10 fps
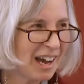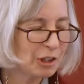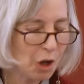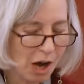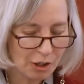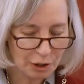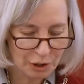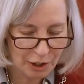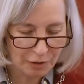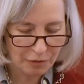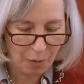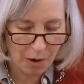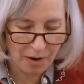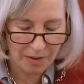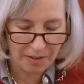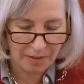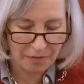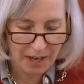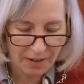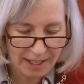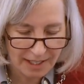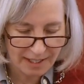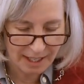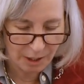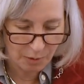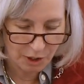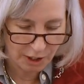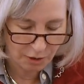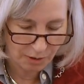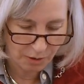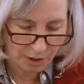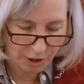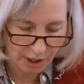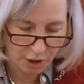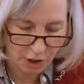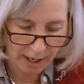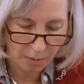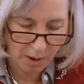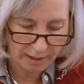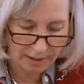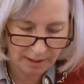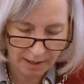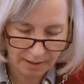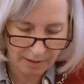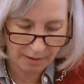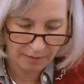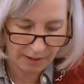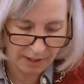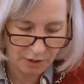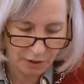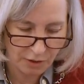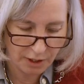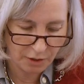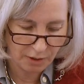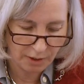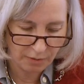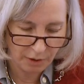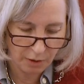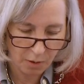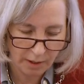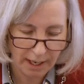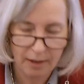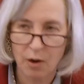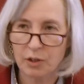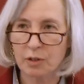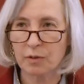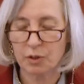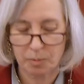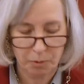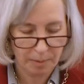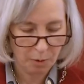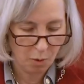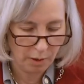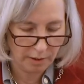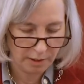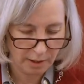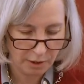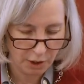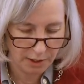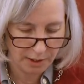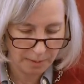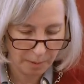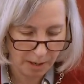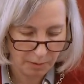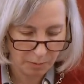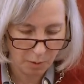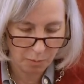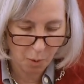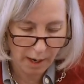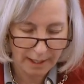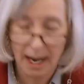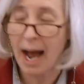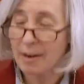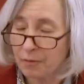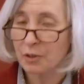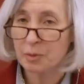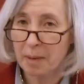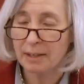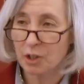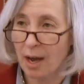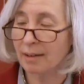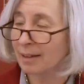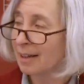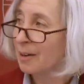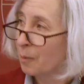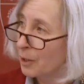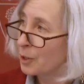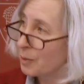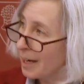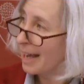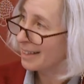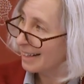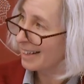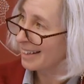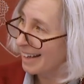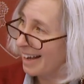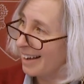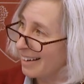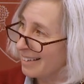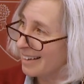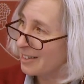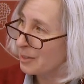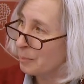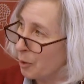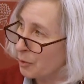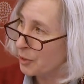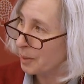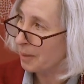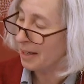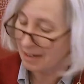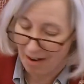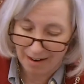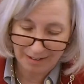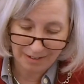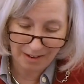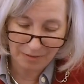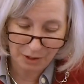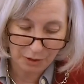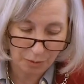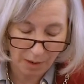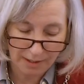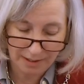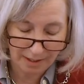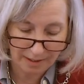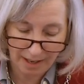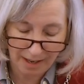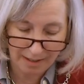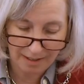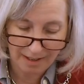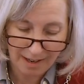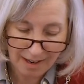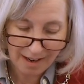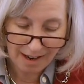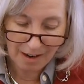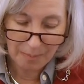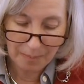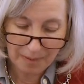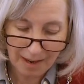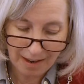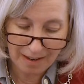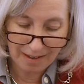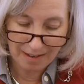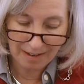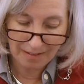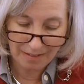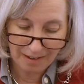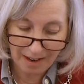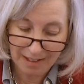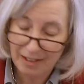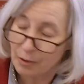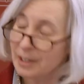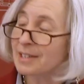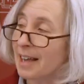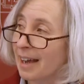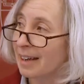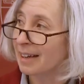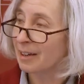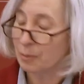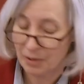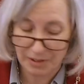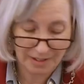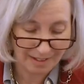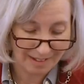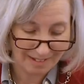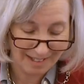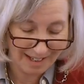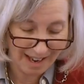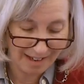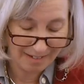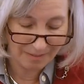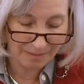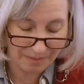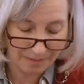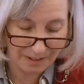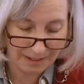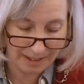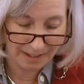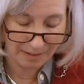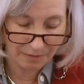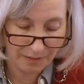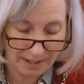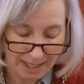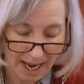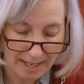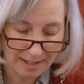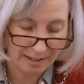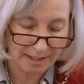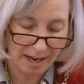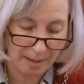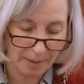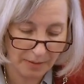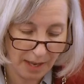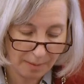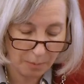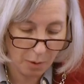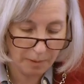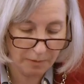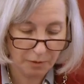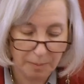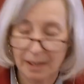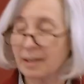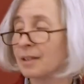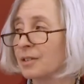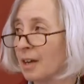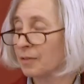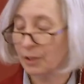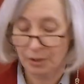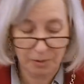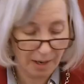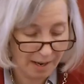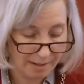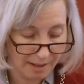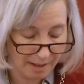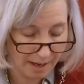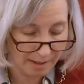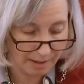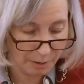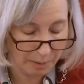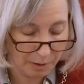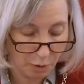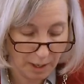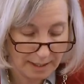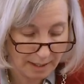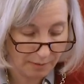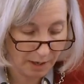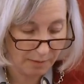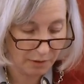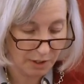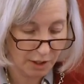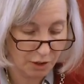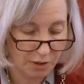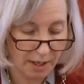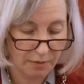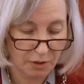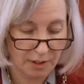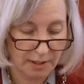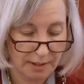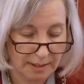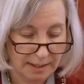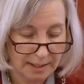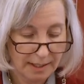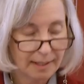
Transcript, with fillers: a law clerk for the very distinguished district court judge Jack Weinstein of the Eastern District of New York and also for Supreme Court uh, Justice Byron White. I first met John when you were editing uh, a symposium in honor of Judge Weinstein and um, I, I, can only say it was uh, a, really a fantastic time at that moment for me to discover you, and it's been a great set of conversations ever since.